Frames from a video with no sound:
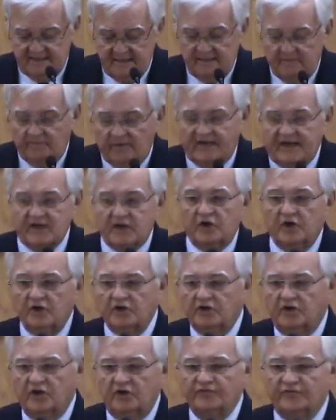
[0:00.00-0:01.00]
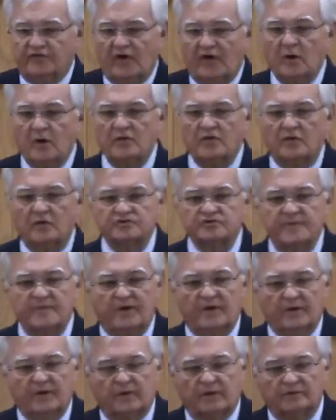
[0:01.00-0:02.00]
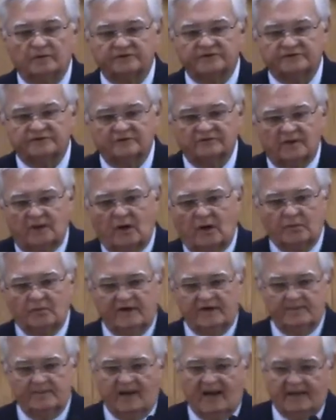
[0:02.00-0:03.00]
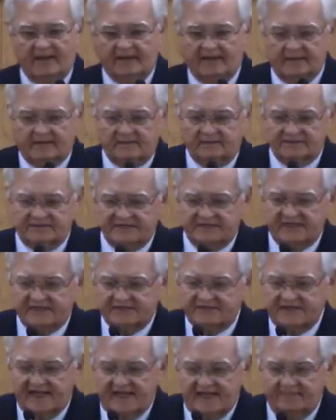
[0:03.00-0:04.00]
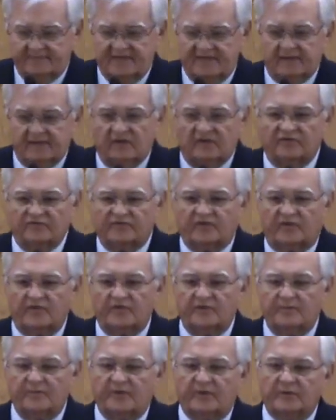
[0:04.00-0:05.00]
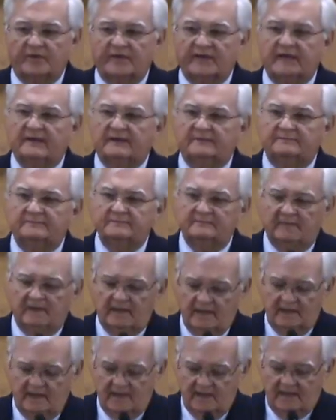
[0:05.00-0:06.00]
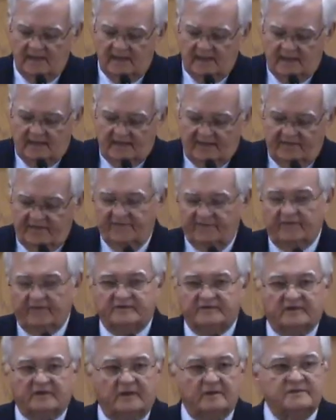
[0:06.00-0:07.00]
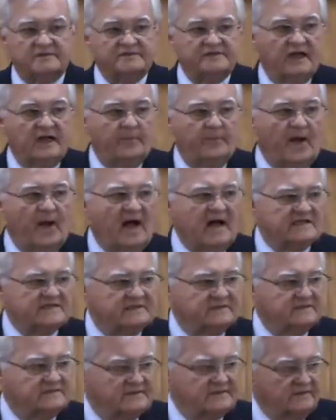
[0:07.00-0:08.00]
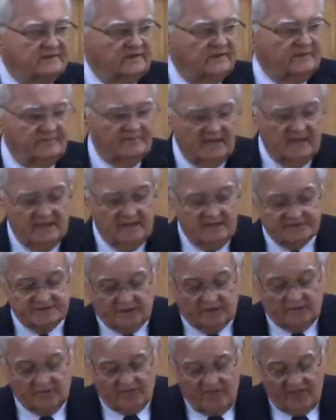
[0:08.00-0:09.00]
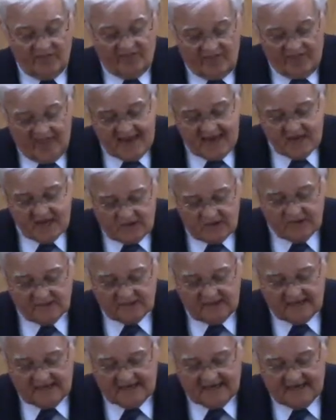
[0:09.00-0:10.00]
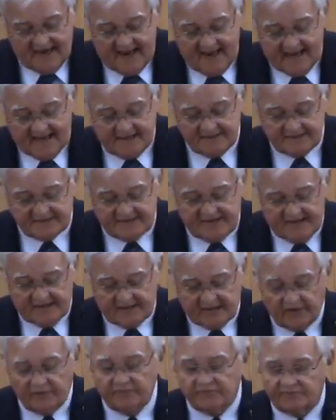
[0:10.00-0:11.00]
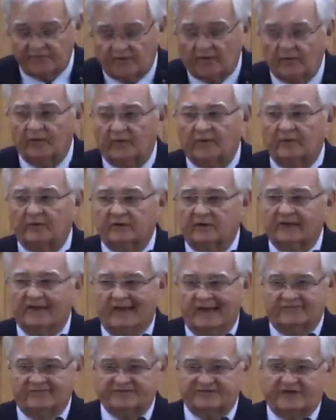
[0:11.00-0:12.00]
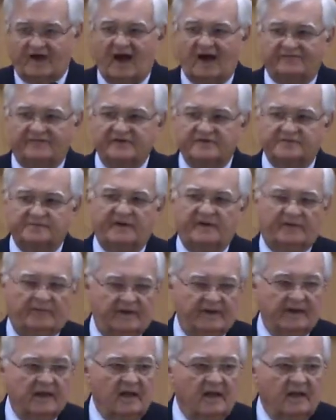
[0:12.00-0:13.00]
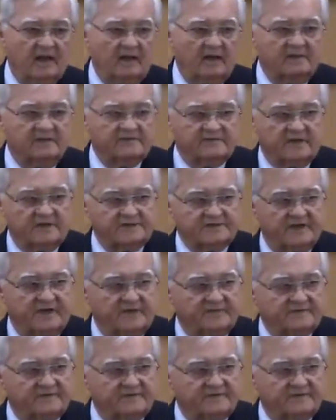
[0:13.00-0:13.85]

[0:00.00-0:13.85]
but he couldn't confer those miracles on anybody else as they had been conferred upon him. Then the church sent apostles to him so that they could lay hands and confer gifts of the Spirit, such gifts